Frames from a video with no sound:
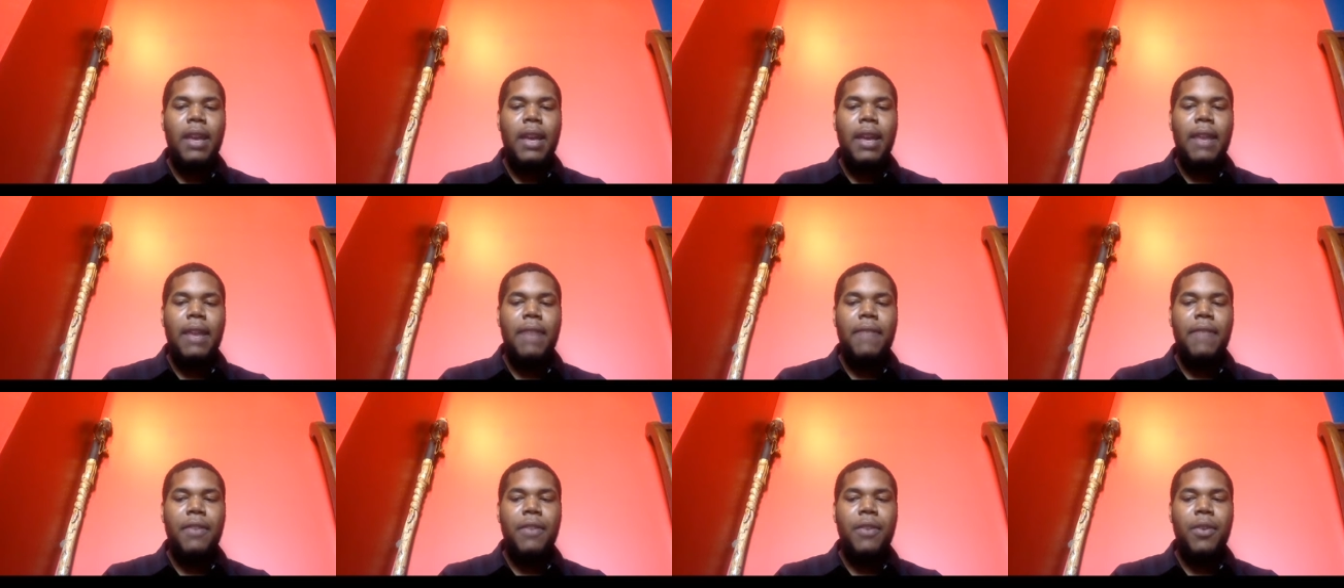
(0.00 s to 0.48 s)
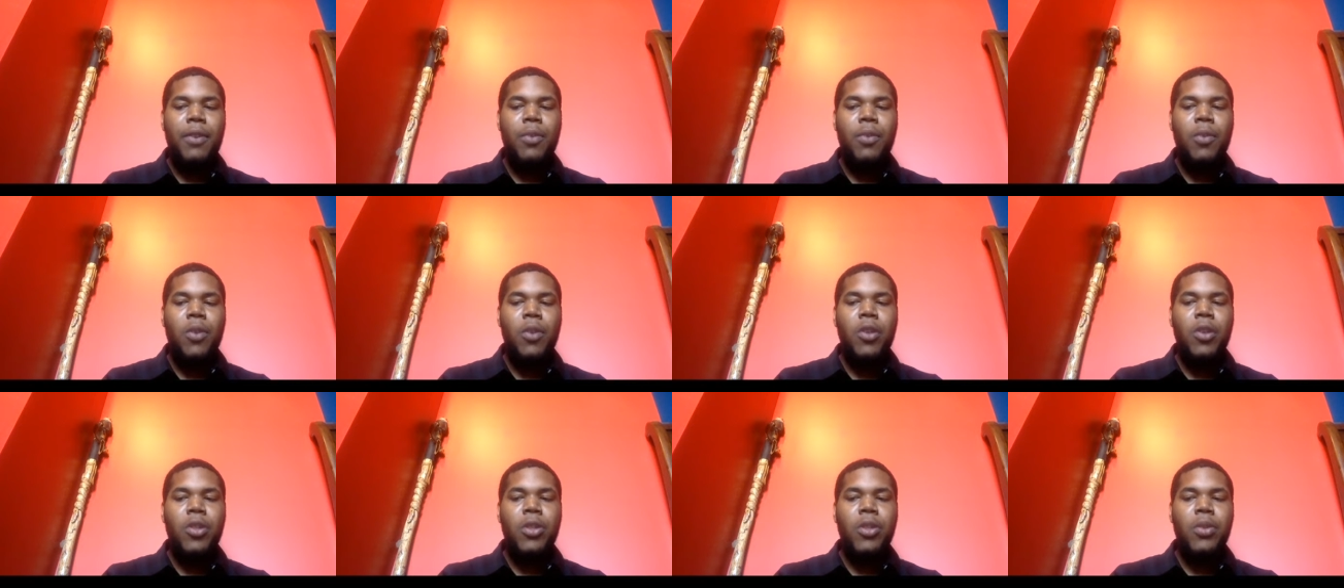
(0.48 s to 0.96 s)
If you
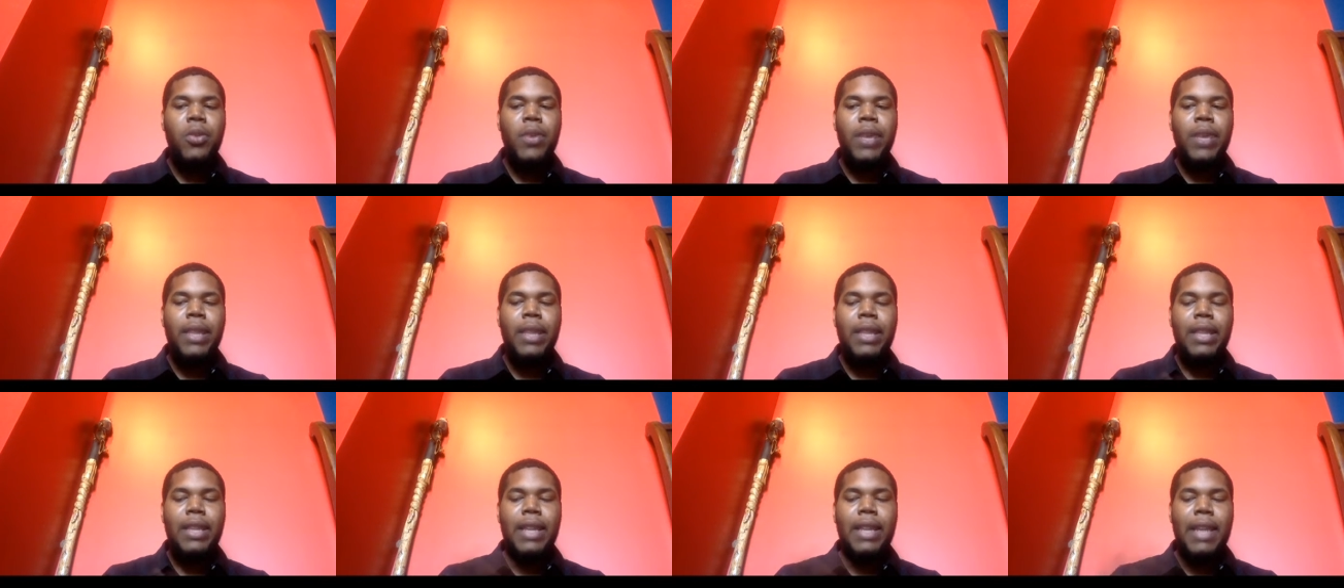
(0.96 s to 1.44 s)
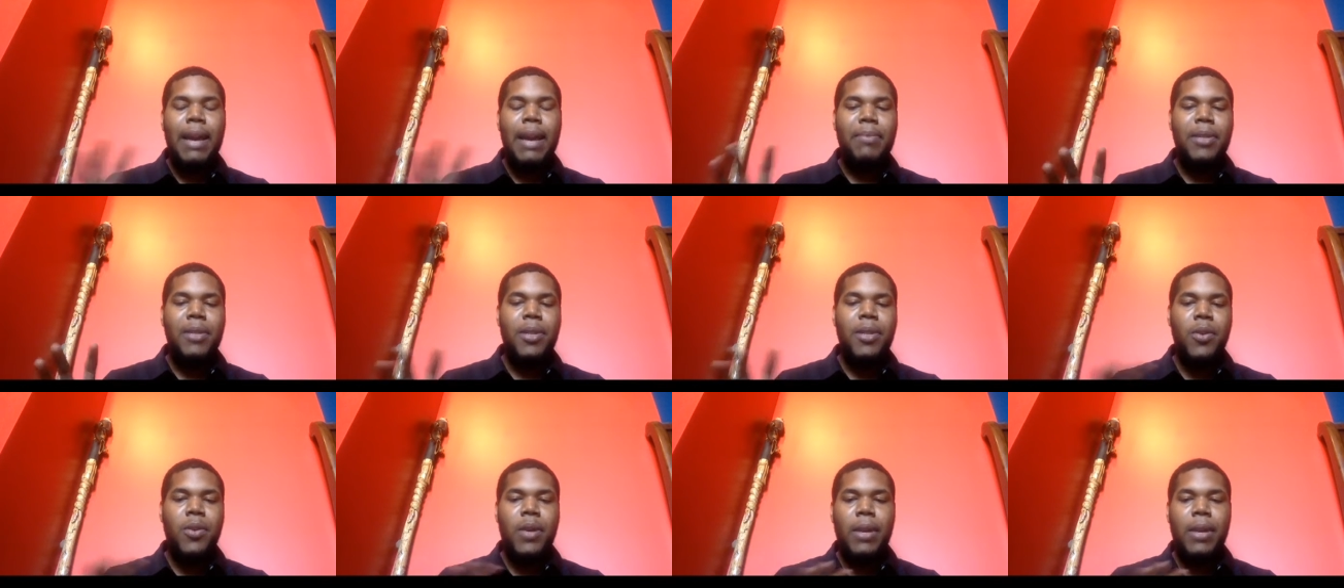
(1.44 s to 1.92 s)
are doing the
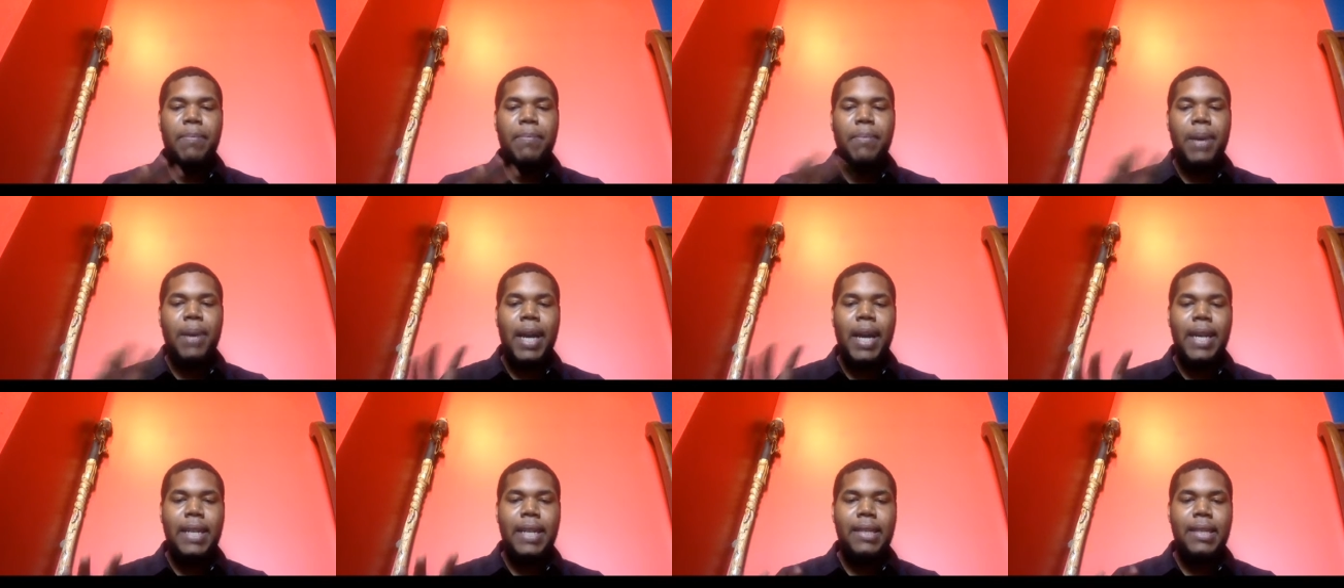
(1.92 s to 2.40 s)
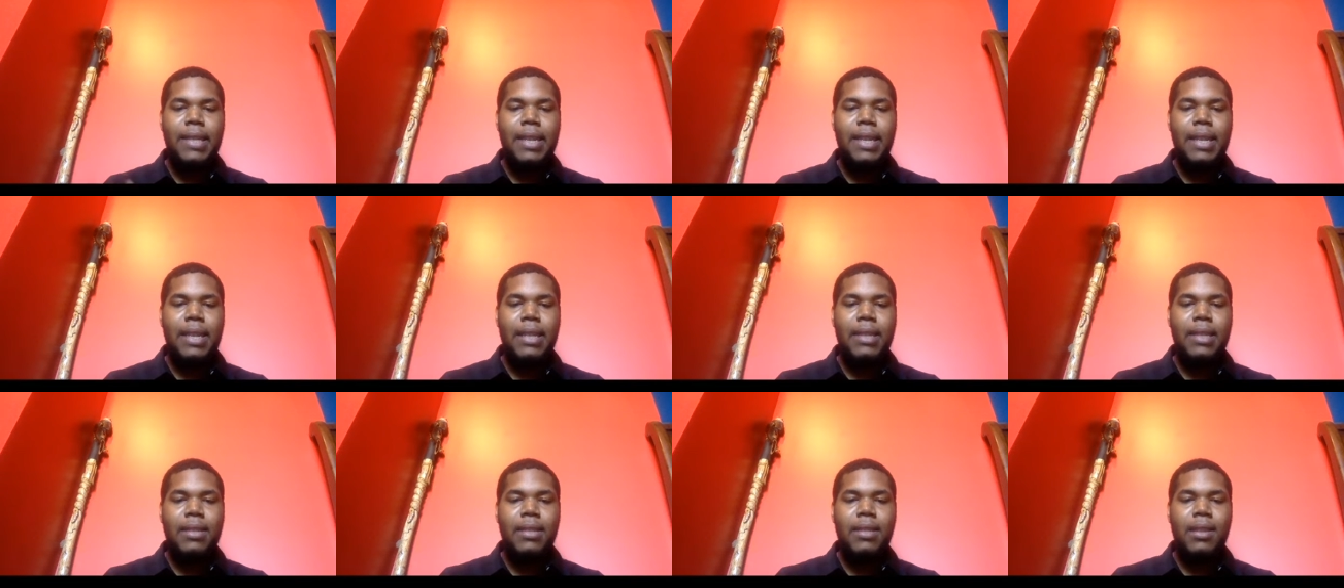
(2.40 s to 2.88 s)
Neptune and
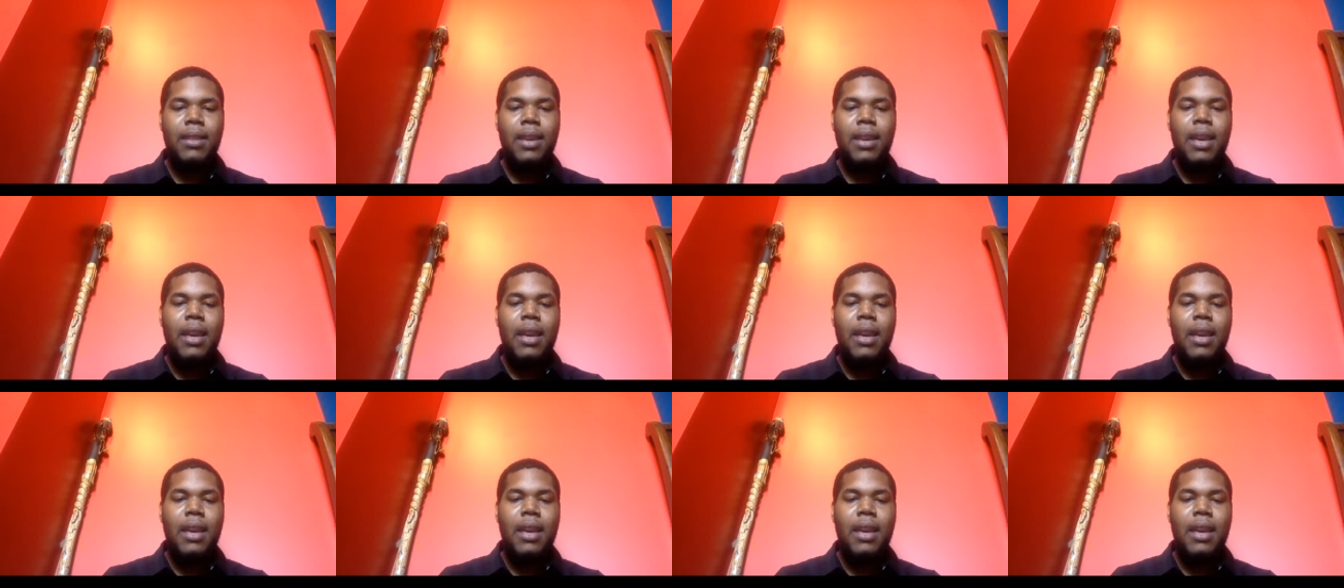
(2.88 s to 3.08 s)
Pisces